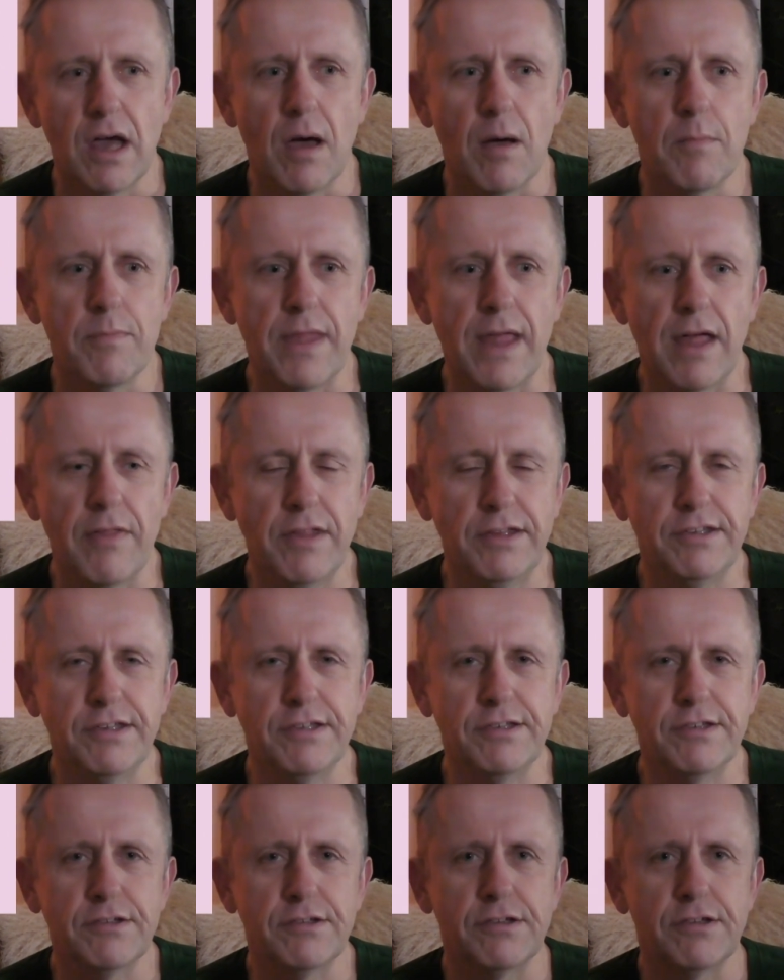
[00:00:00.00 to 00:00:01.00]
Now
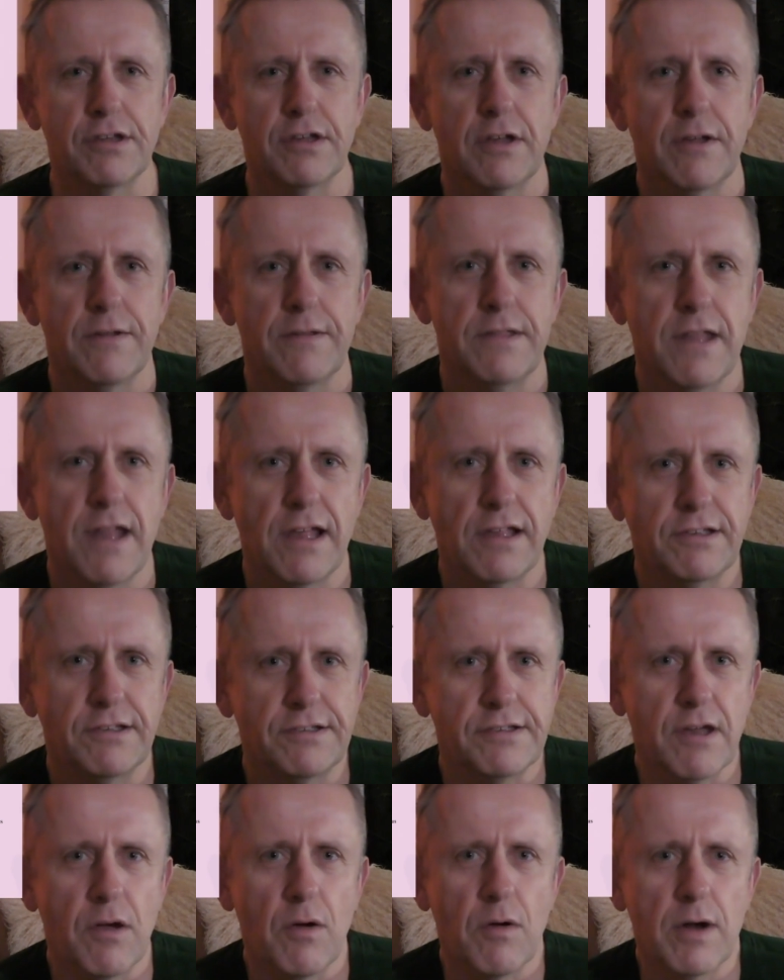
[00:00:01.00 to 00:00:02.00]
this isn't
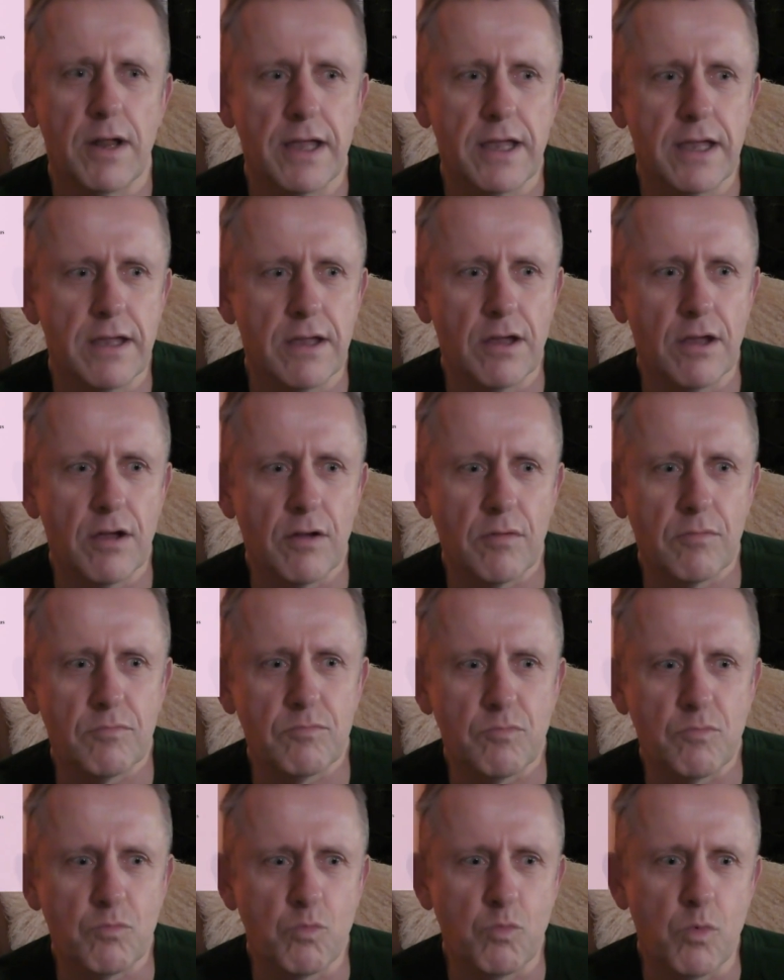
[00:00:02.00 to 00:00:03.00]
necessarily
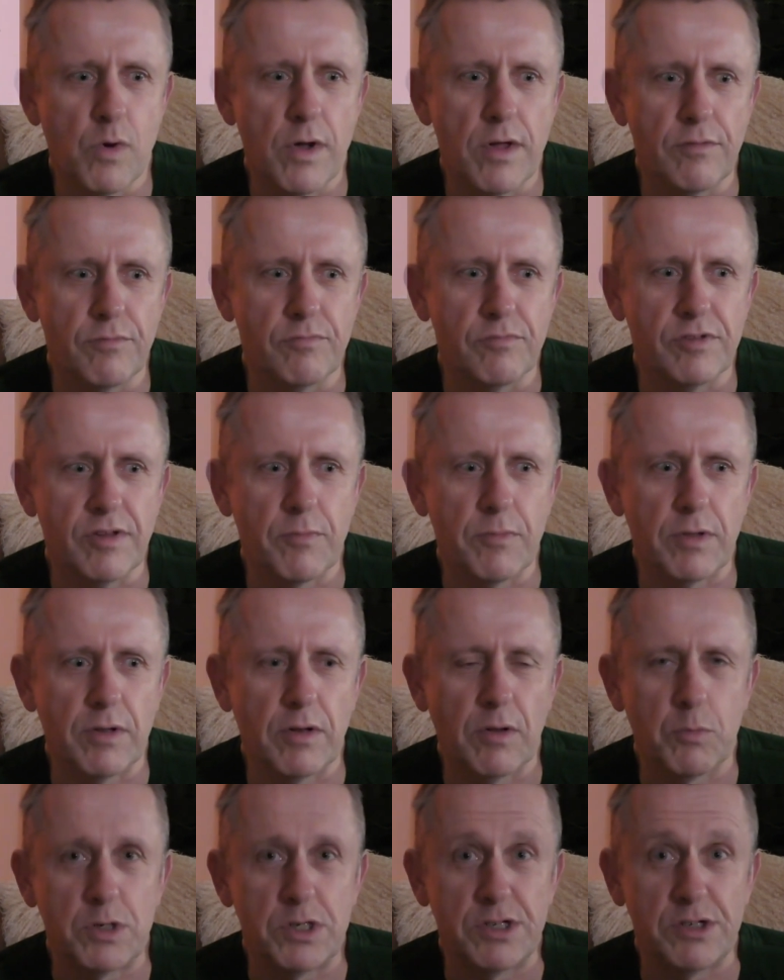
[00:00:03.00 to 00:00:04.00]
with
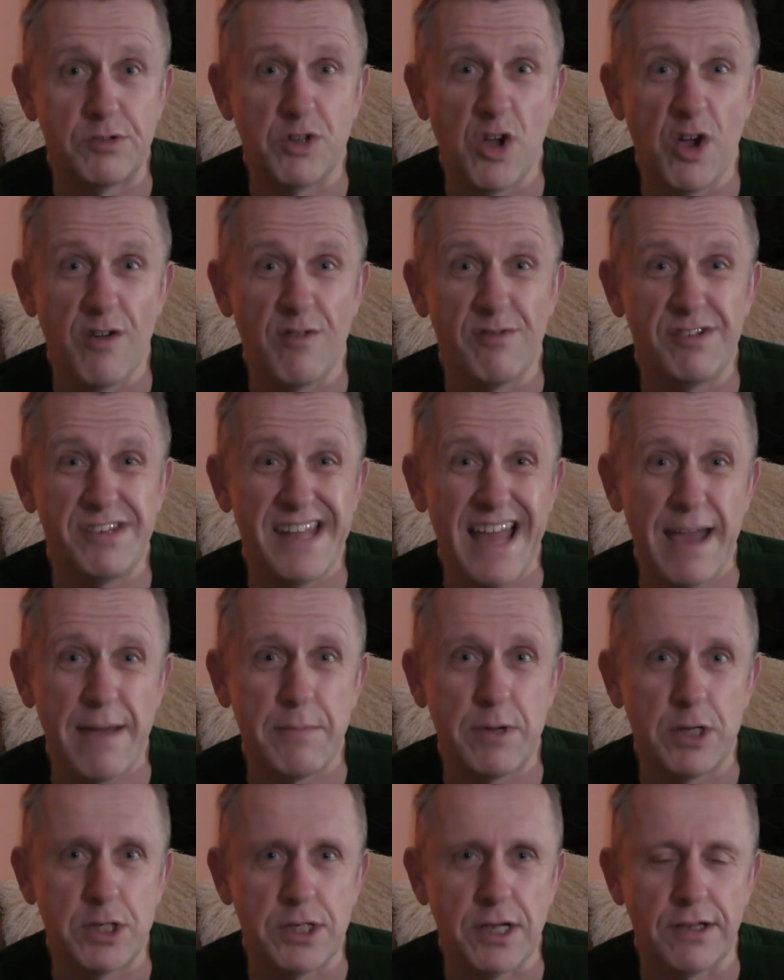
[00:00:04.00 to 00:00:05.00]
something which is nerve
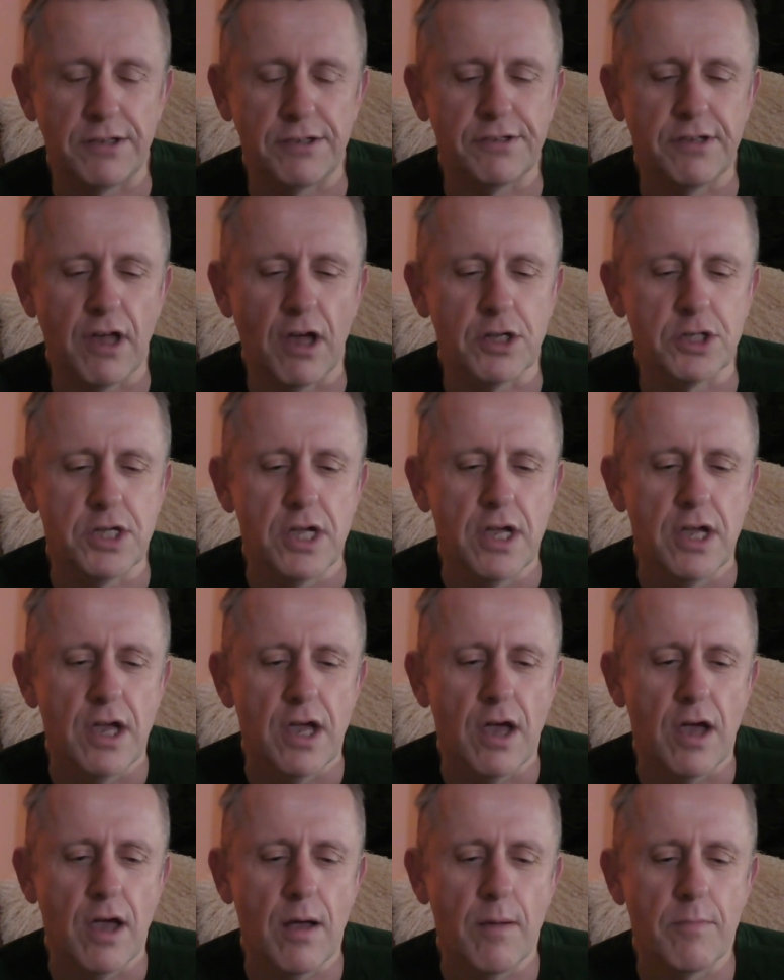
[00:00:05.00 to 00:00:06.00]
damage as such.
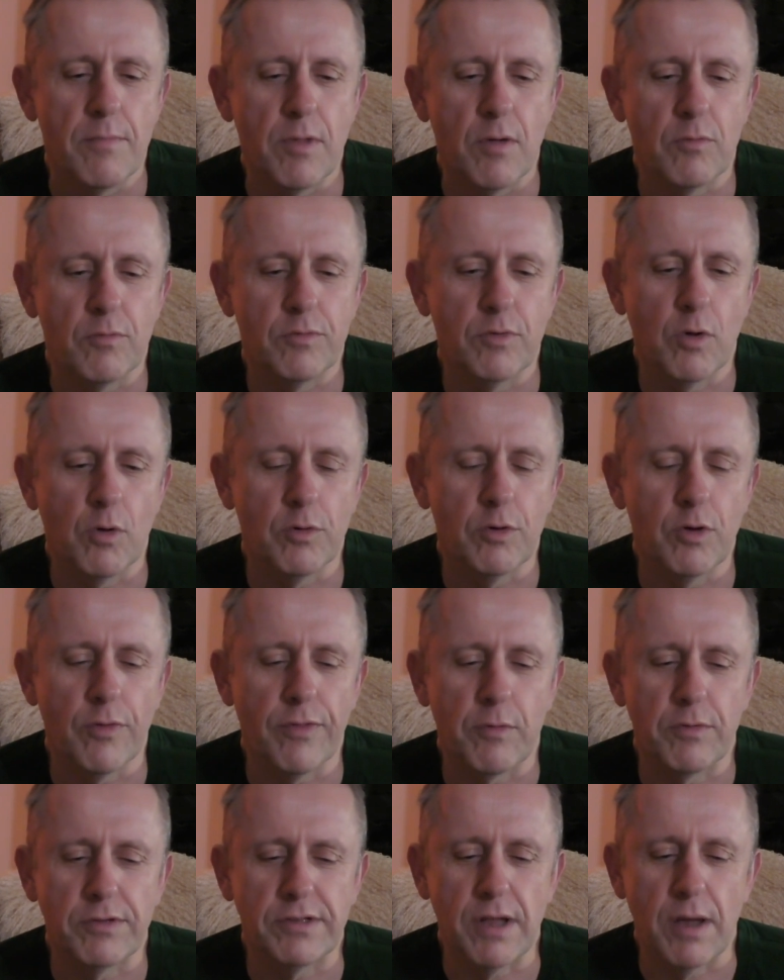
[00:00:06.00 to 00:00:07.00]

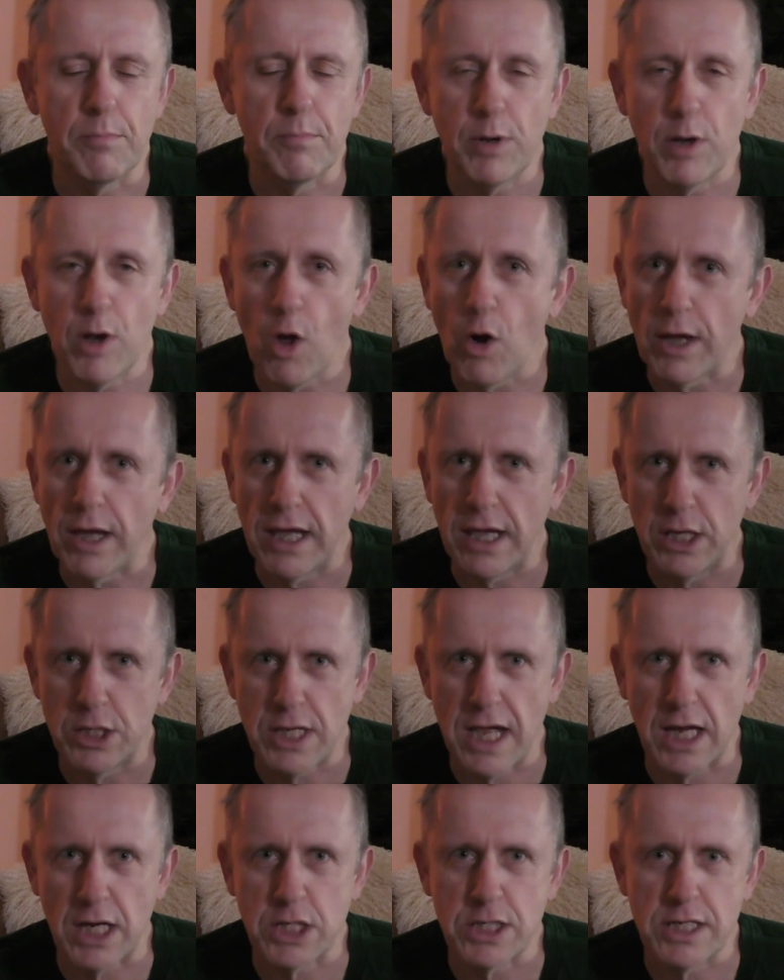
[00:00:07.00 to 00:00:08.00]
There isn't a
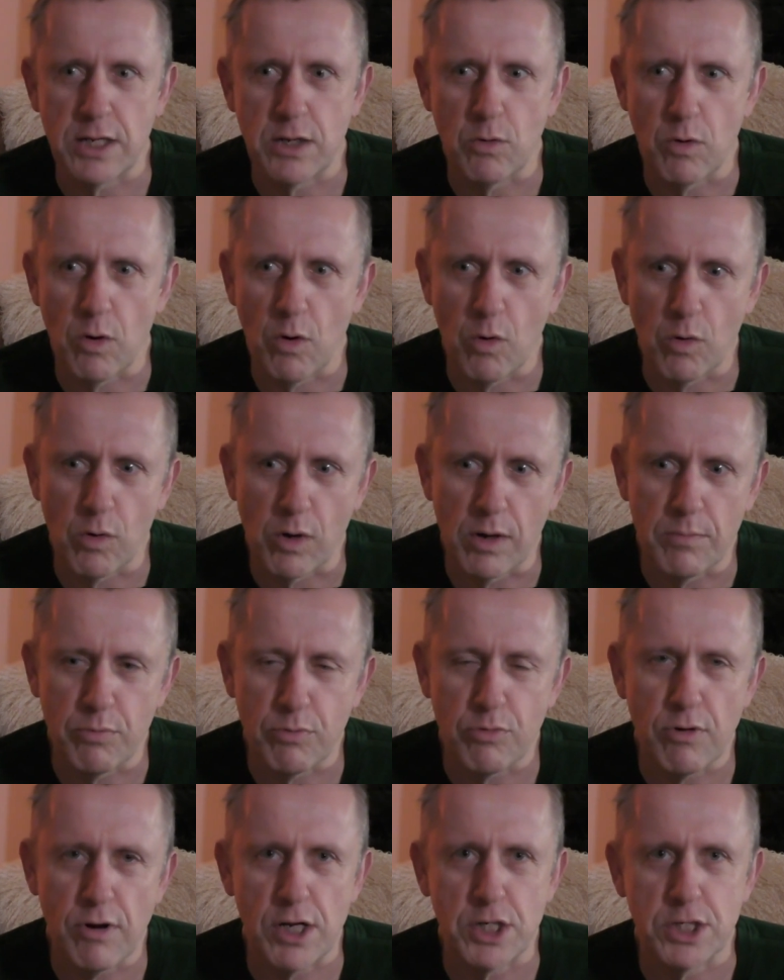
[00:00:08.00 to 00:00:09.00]
blockage actually or
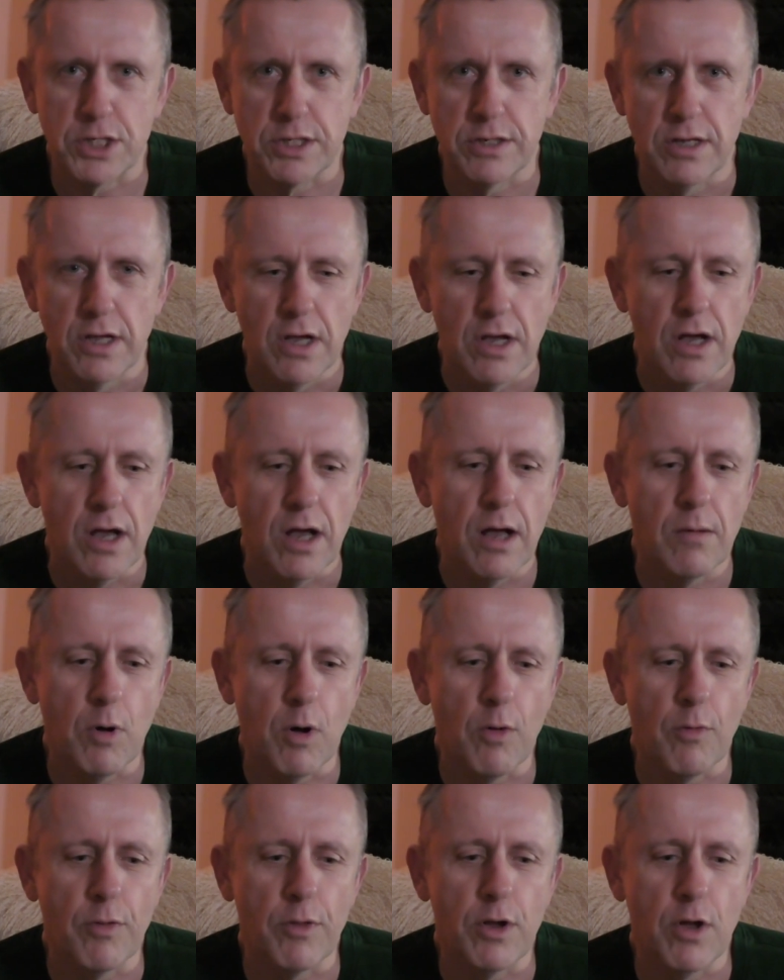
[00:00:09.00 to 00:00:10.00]
compression
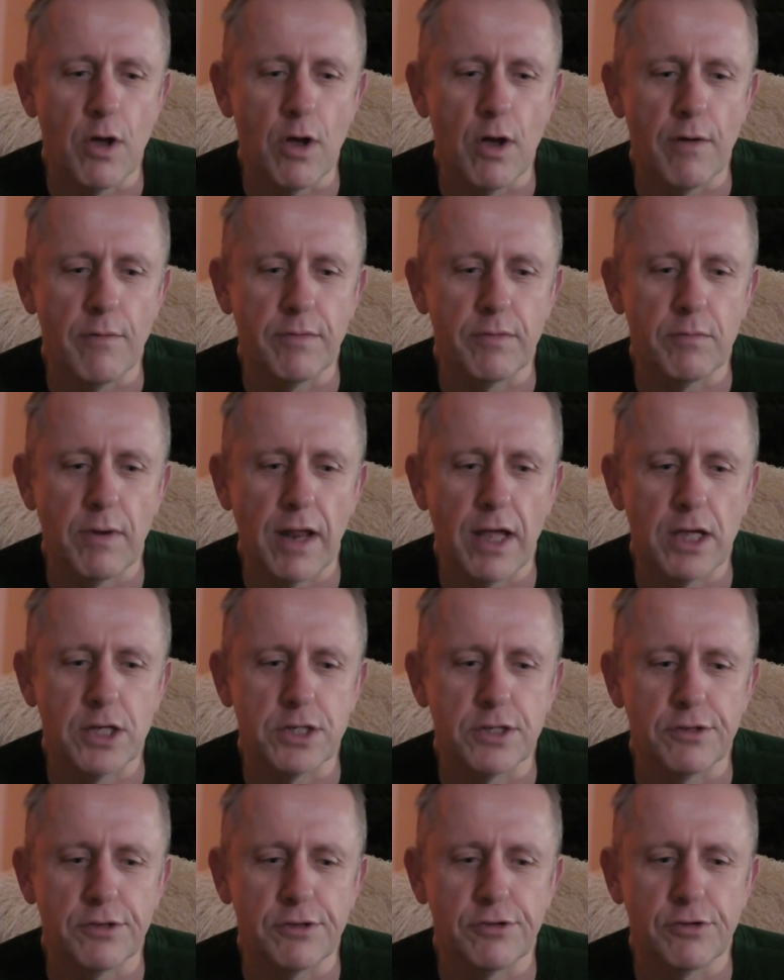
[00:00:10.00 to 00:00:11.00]
on the nerve in
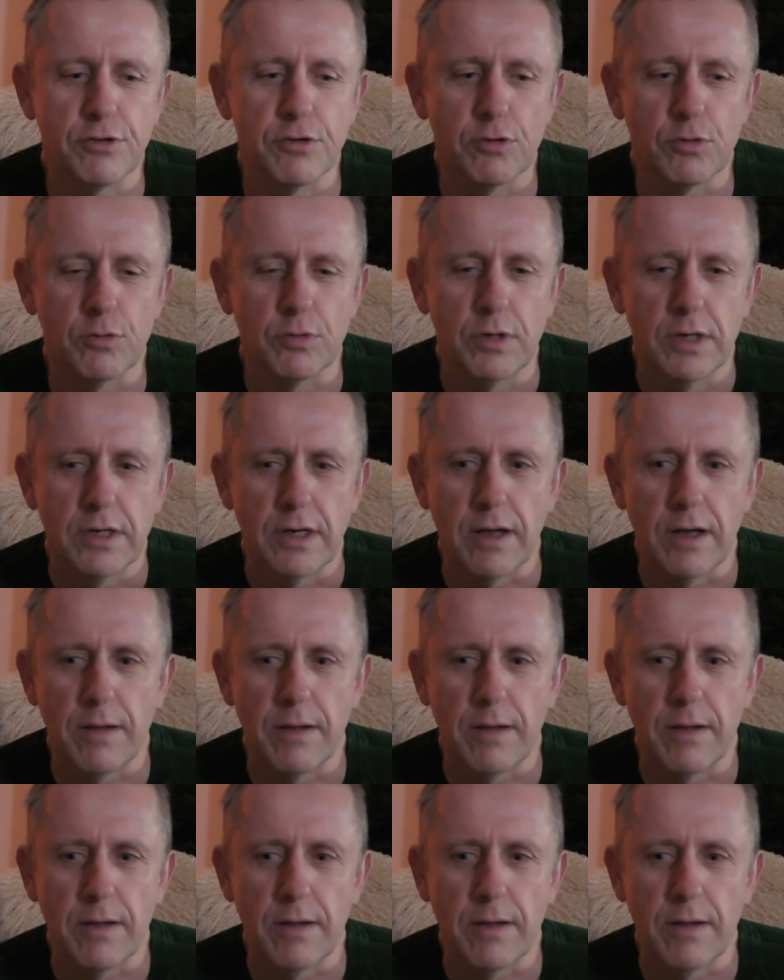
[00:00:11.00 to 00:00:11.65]
relation to